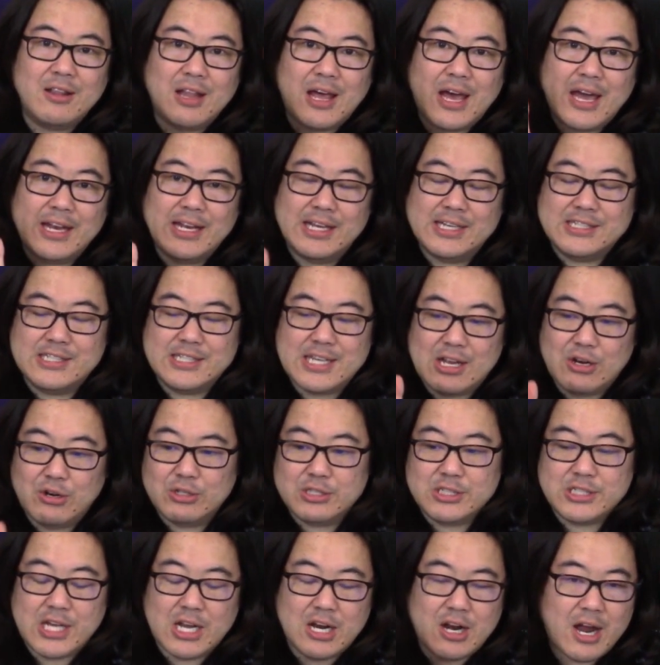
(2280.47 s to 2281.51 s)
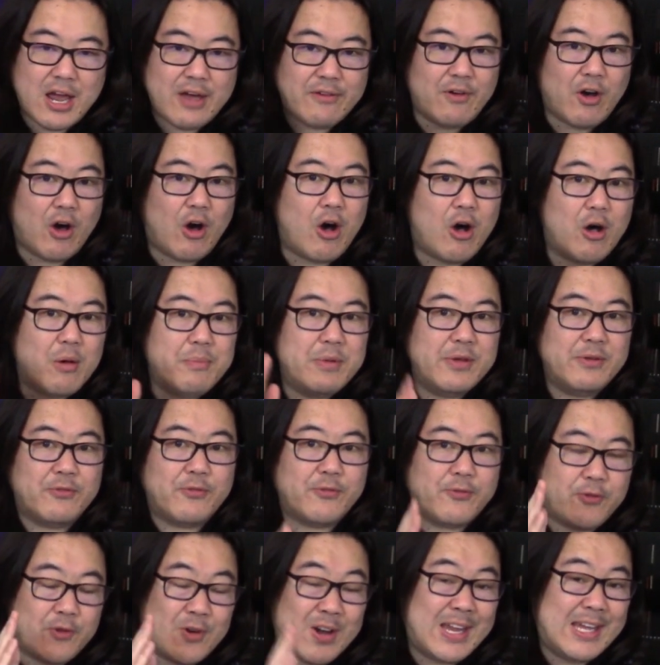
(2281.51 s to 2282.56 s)
online, etc., etc., have all been
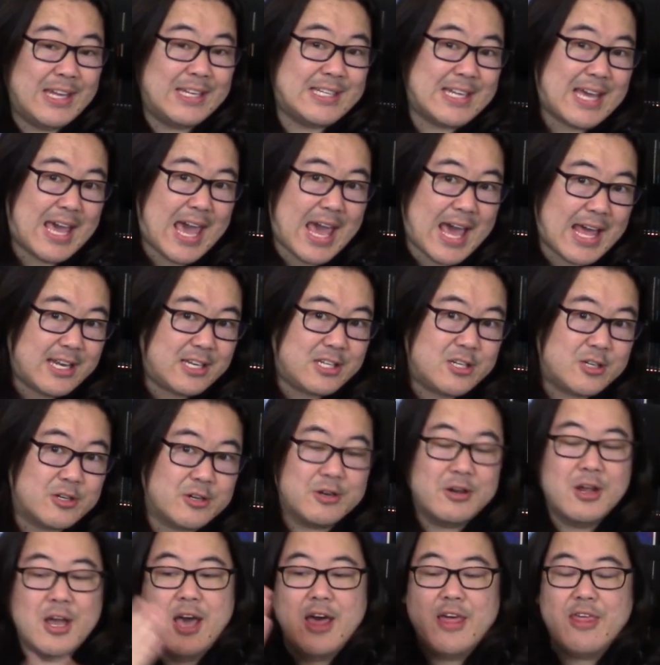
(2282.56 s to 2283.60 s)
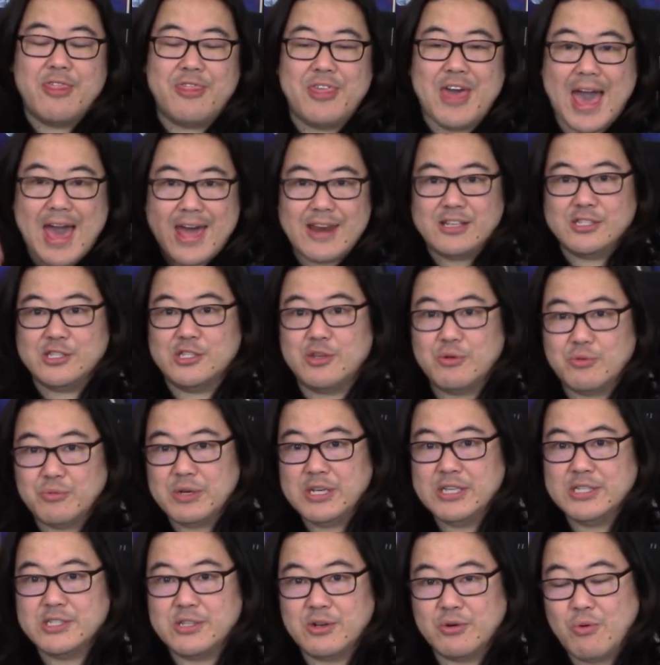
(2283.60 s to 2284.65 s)
free to enter. That is the
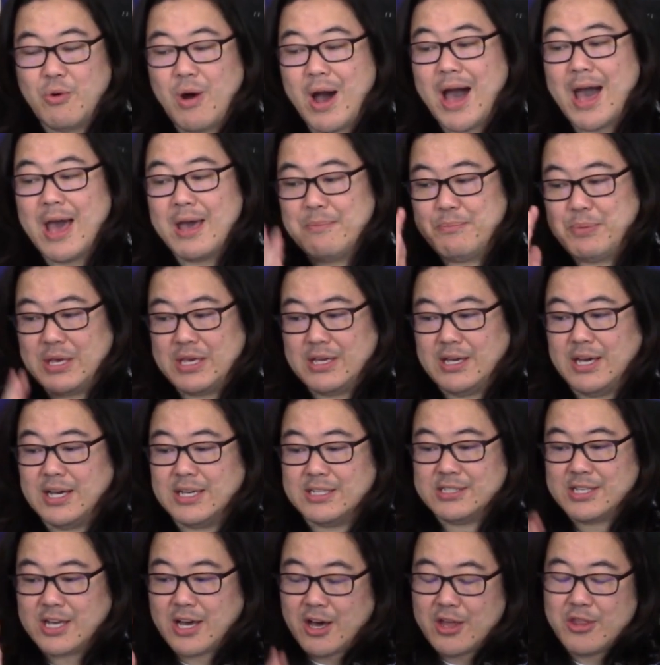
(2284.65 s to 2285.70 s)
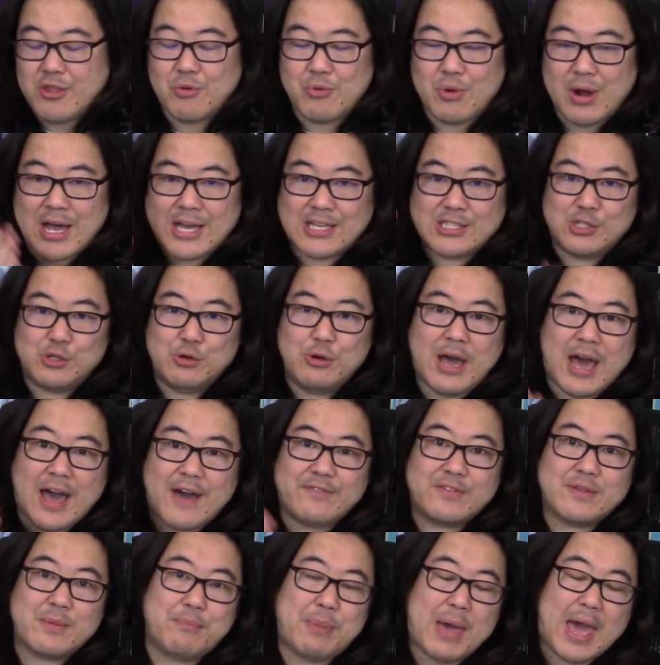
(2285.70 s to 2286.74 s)
reason why, because otherwise you
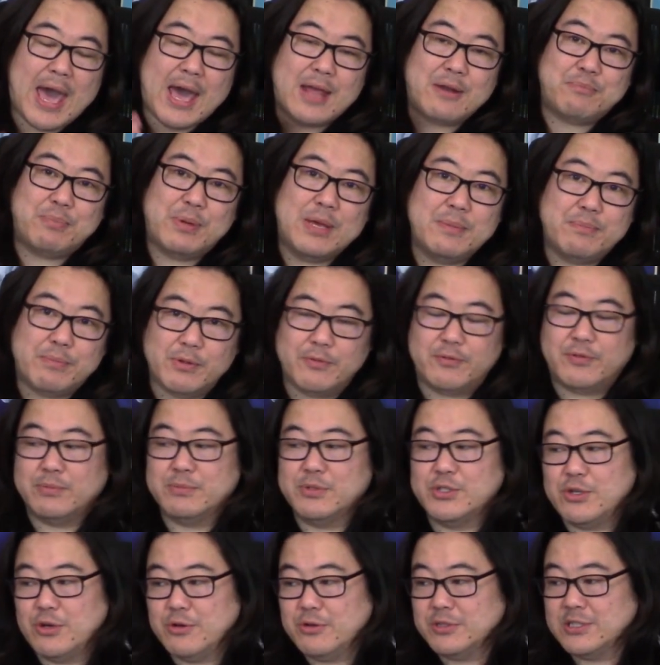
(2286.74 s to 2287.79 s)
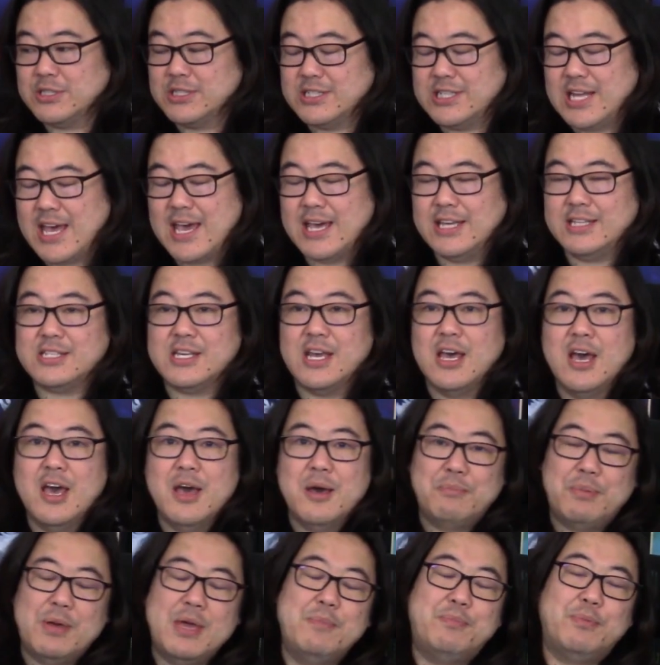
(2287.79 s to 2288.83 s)
have to ban people from certain states.
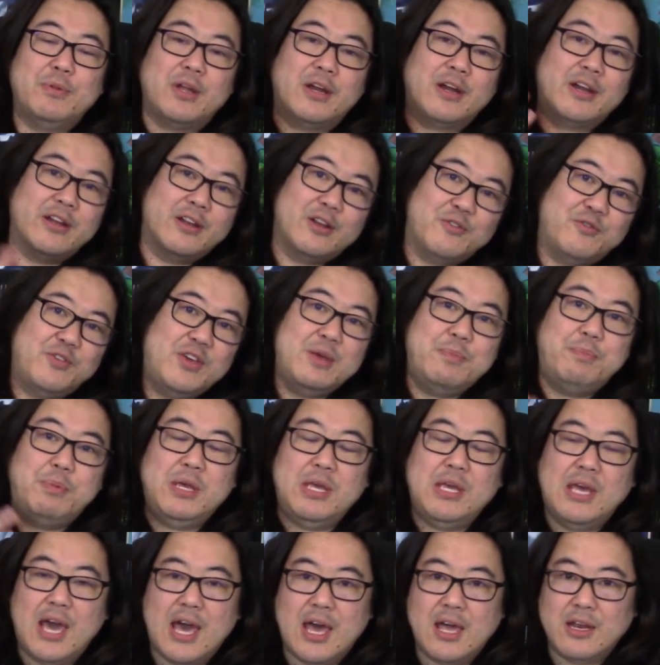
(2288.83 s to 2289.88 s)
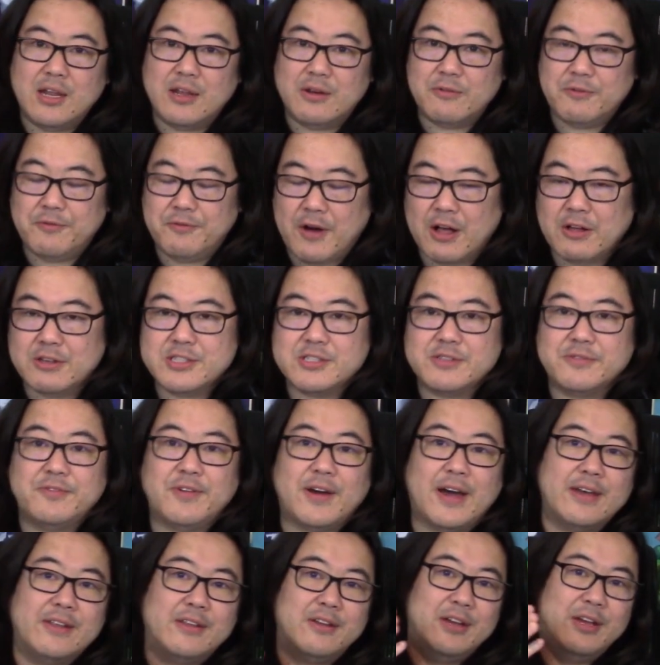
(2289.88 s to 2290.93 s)
People are going to VPN and
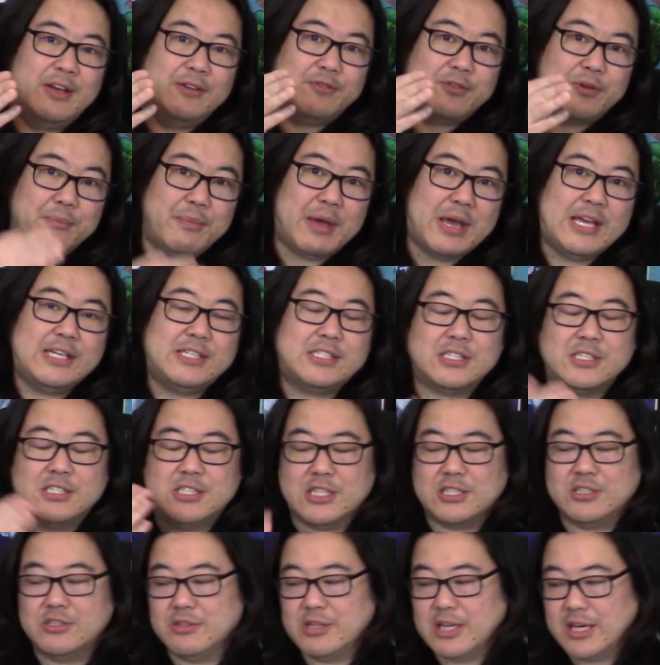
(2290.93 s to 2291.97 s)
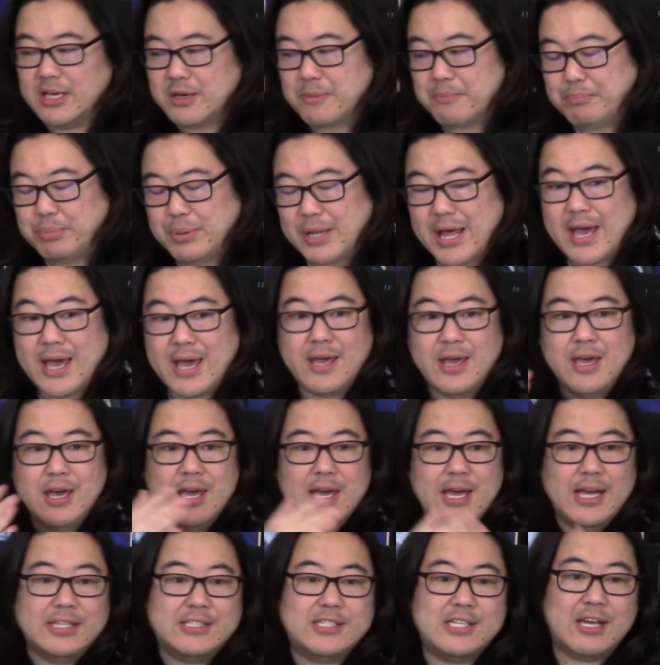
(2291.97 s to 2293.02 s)
falsify their information just so they can play,
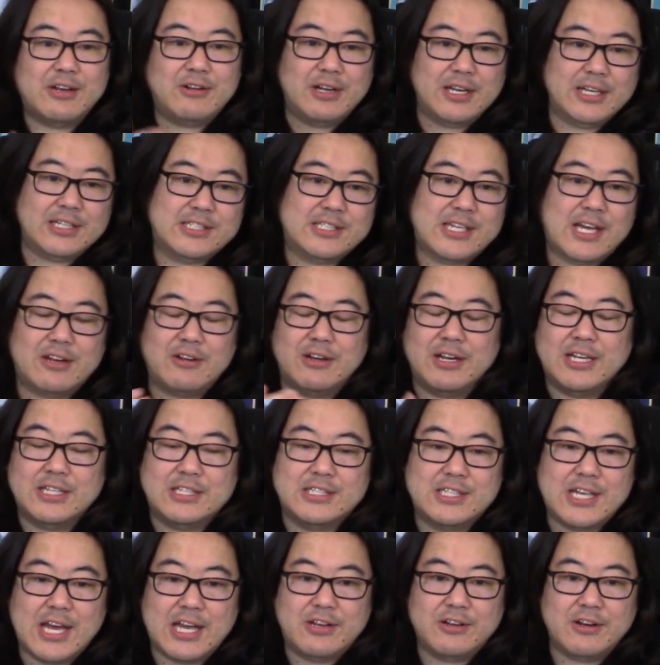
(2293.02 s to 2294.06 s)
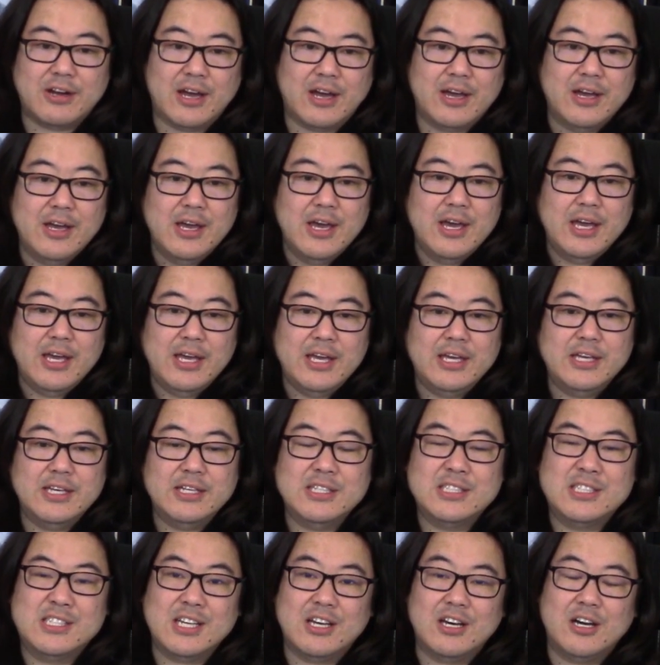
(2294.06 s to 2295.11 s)
etc., etc., etc.
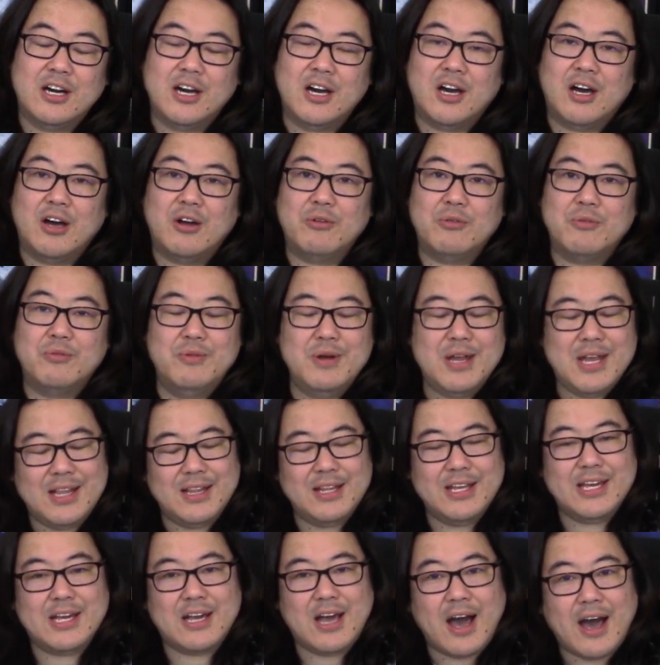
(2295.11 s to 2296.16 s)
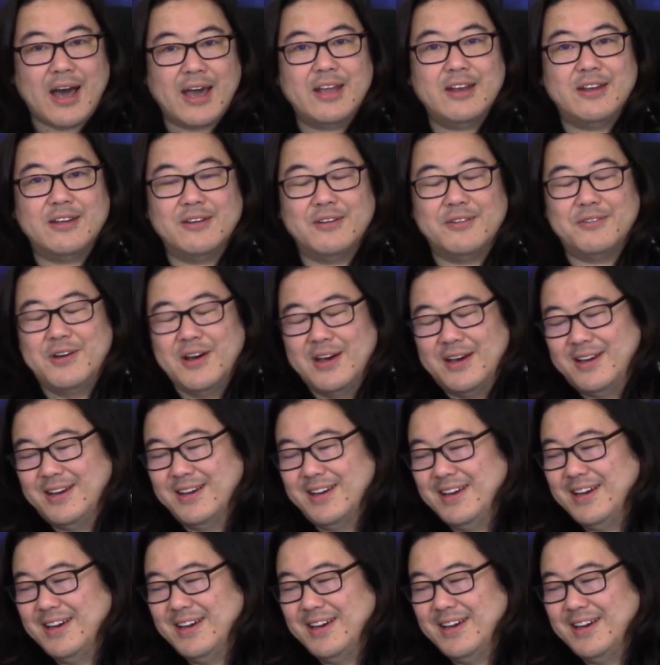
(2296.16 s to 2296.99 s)
Is uh, really kind of